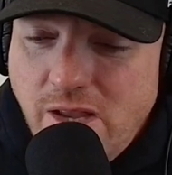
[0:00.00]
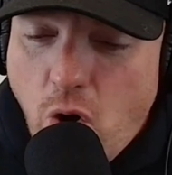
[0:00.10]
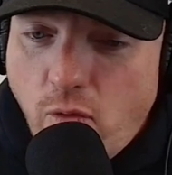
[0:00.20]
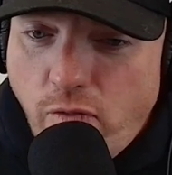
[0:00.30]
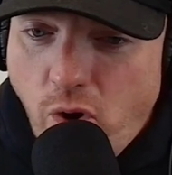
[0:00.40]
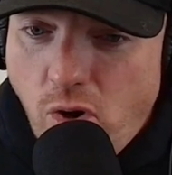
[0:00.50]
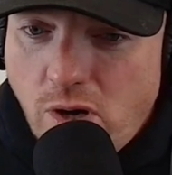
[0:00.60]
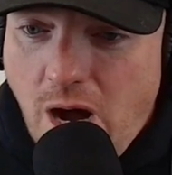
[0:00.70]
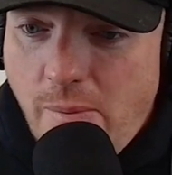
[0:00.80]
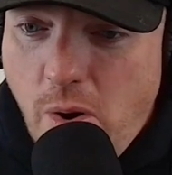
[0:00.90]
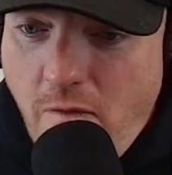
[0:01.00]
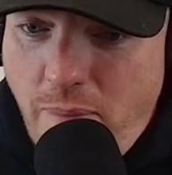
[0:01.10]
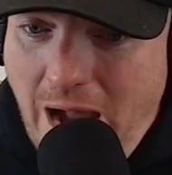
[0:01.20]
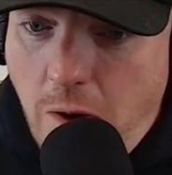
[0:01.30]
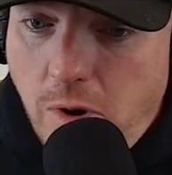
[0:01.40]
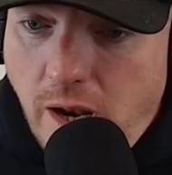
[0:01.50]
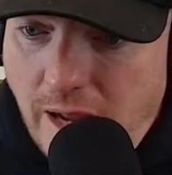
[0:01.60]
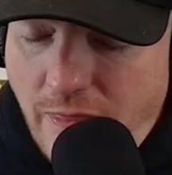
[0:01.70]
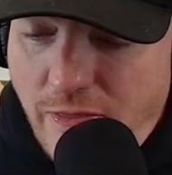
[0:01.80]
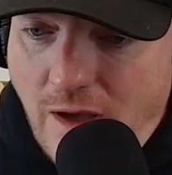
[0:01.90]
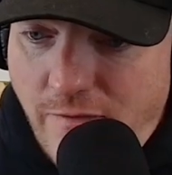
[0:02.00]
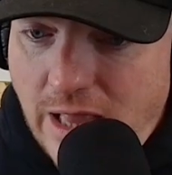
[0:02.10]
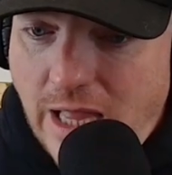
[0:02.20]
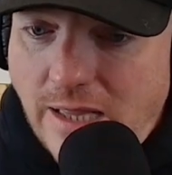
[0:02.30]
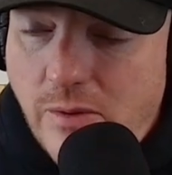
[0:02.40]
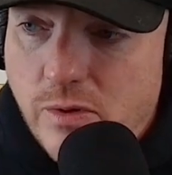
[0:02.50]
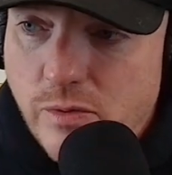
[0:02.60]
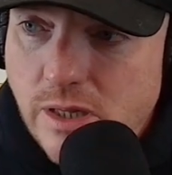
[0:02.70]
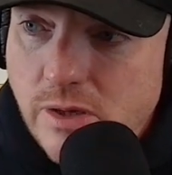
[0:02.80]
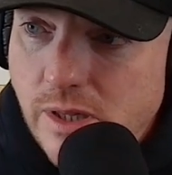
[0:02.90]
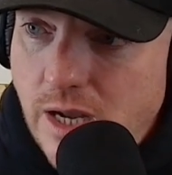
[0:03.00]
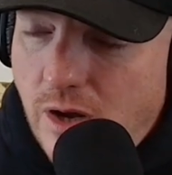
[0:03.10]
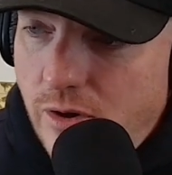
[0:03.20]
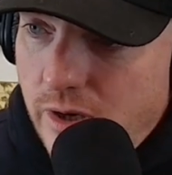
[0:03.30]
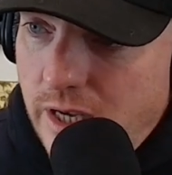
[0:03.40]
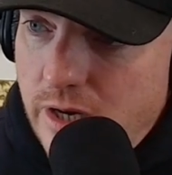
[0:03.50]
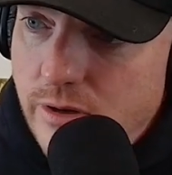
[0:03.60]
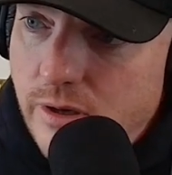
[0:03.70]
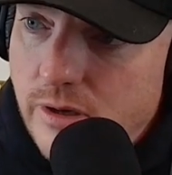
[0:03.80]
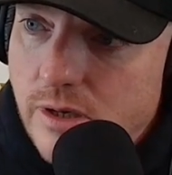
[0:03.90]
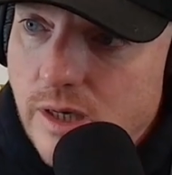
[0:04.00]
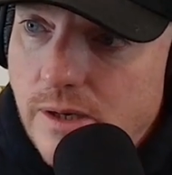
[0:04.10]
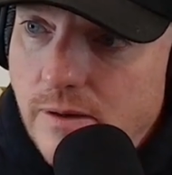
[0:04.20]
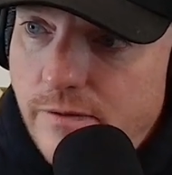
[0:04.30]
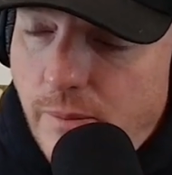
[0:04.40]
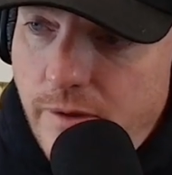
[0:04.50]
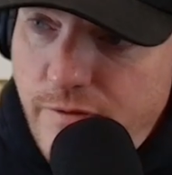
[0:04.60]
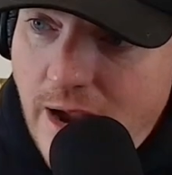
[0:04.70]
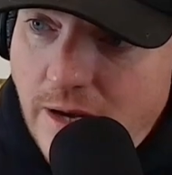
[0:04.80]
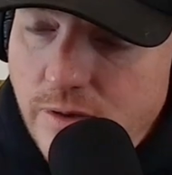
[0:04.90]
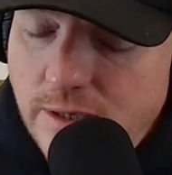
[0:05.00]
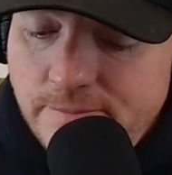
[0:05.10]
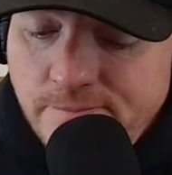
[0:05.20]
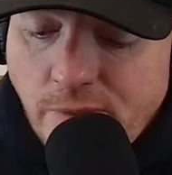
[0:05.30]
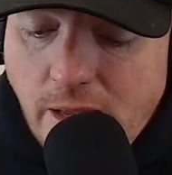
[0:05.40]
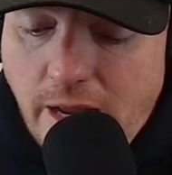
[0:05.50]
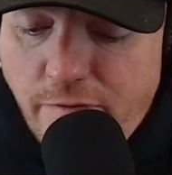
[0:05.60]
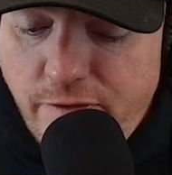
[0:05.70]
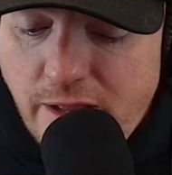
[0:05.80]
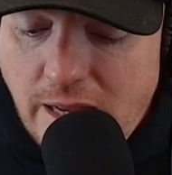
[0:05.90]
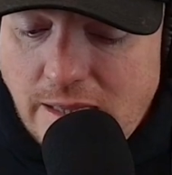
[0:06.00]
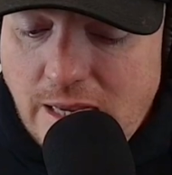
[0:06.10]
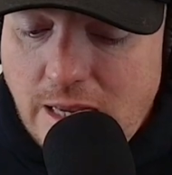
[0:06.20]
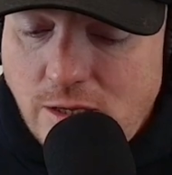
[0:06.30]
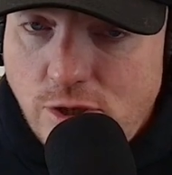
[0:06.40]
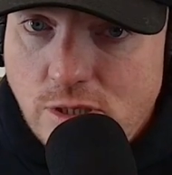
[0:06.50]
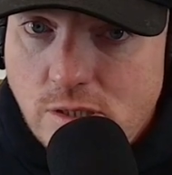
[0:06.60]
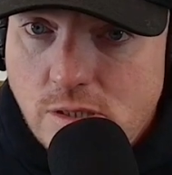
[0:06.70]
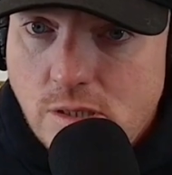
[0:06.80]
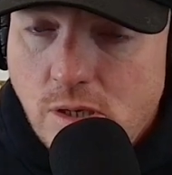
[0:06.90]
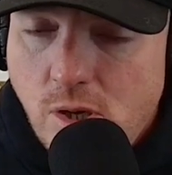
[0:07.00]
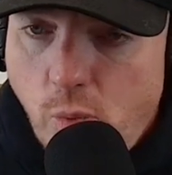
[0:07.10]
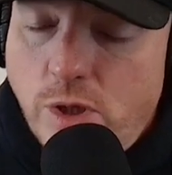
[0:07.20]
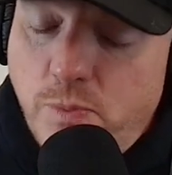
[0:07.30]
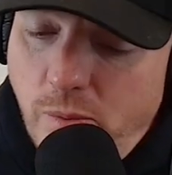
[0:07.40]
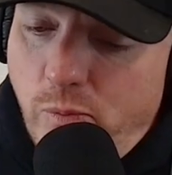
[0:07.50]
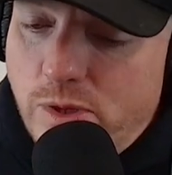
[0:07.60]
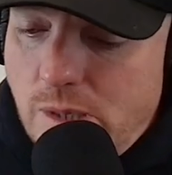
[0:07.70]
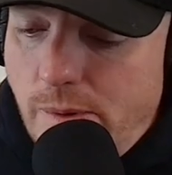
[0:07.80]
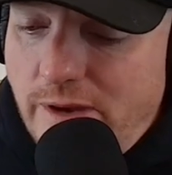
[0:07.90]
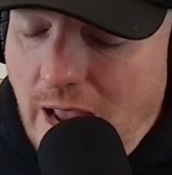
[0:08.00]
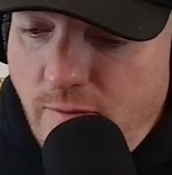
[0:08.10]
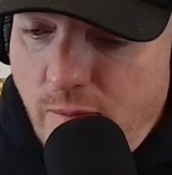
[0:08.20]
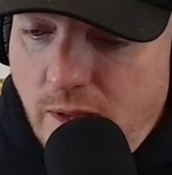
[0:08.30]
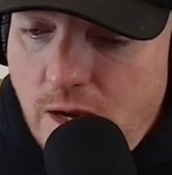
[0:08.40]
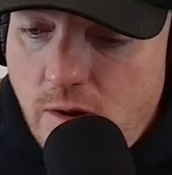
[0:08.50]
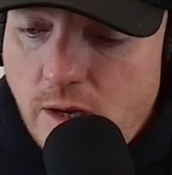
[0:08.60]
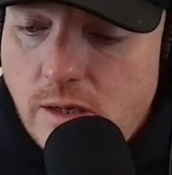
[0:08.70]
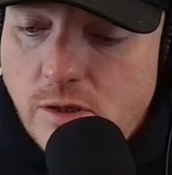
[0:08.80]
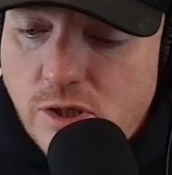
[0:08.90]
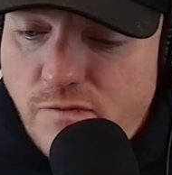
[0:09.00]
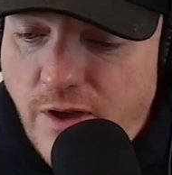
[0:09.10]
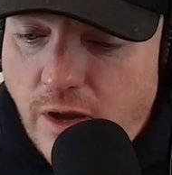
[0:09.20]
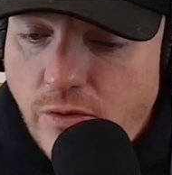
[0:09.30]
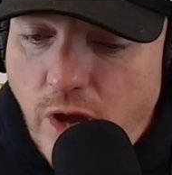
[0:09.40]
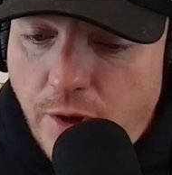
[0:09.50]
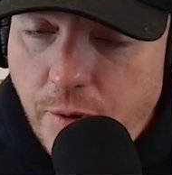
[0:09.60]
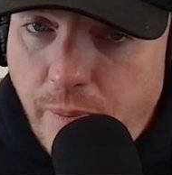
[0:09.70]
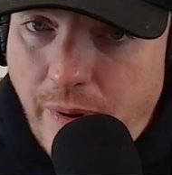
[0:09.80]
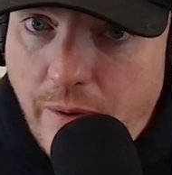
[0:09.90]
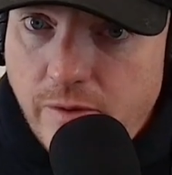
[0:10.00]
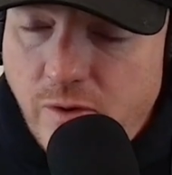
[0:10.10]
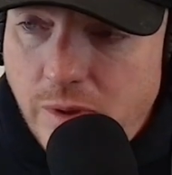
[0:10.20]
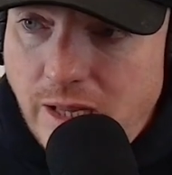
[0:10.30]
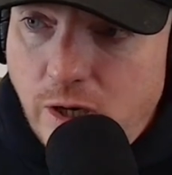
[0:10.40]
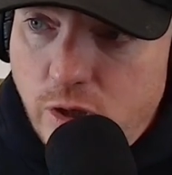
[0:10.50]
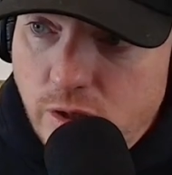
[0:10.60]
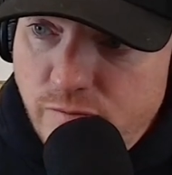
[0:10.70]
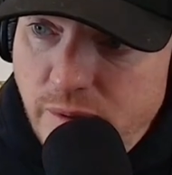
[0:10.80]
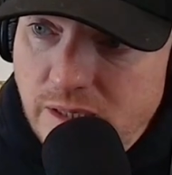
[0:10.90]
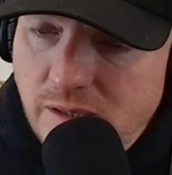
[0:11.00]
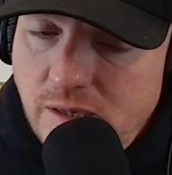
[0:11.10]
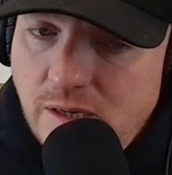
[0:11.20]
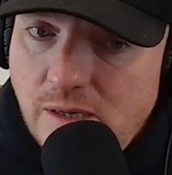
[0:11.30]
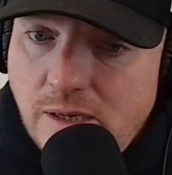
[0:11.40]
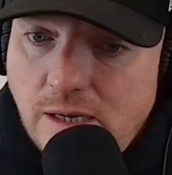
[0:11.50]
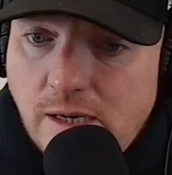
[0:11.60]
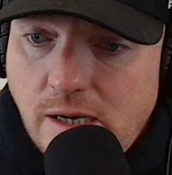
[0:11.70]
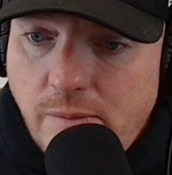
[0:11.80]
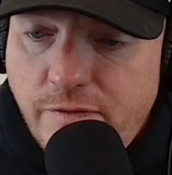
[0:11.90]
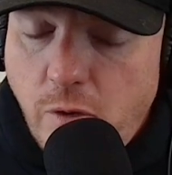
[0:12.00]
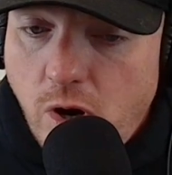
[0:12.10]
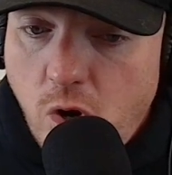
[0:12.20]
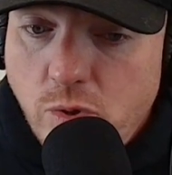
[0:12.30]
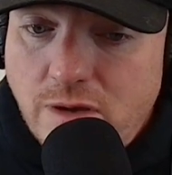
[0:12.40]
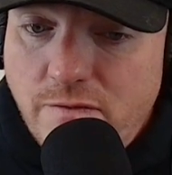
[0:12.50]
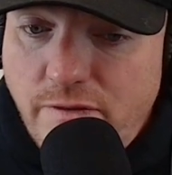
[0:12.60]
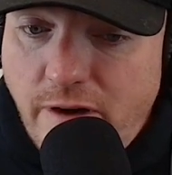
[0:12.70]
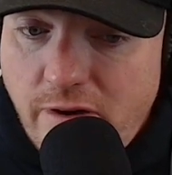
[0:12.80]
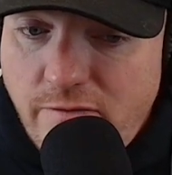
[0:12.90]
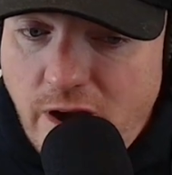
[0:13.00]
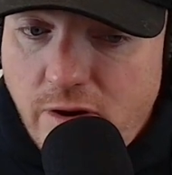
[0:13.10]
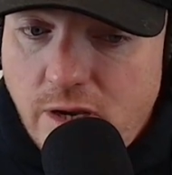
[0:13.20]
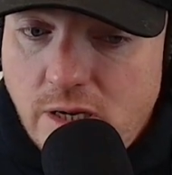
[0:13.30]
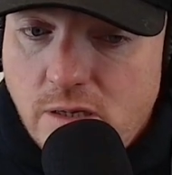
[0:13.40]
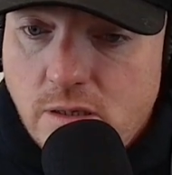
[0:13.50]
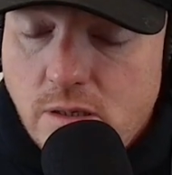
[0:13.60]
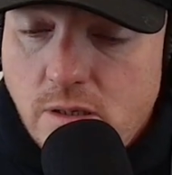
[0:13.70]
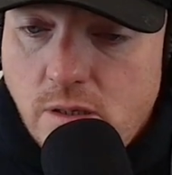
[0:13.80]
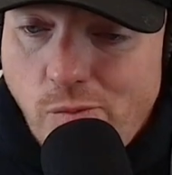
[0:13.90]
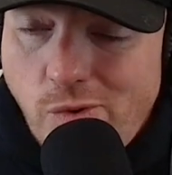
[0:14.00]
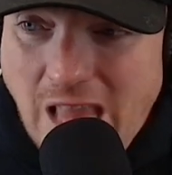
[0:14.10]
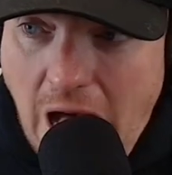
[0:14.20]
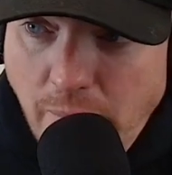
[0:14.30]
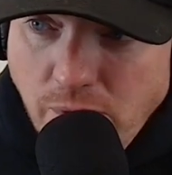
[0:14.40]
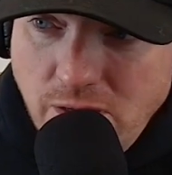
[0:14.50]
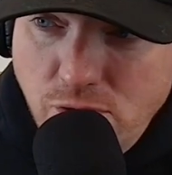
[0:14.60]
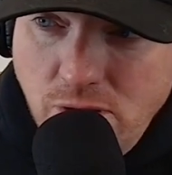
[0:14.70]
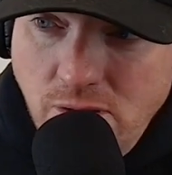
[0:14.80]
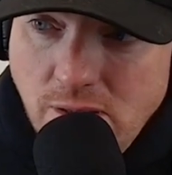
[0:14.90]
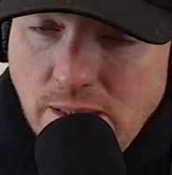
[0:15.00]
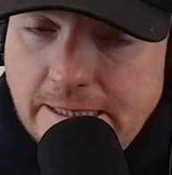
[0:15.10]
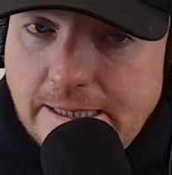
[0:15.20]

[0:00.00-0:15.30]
the overall combo of power. Like I, I felt like they were really, really under-geared from the factory. And I felt like the engines, which, which some of it came from the gearing, just felt underpowered for what they could have been. Um, the four point oh was a very, very reliable engine.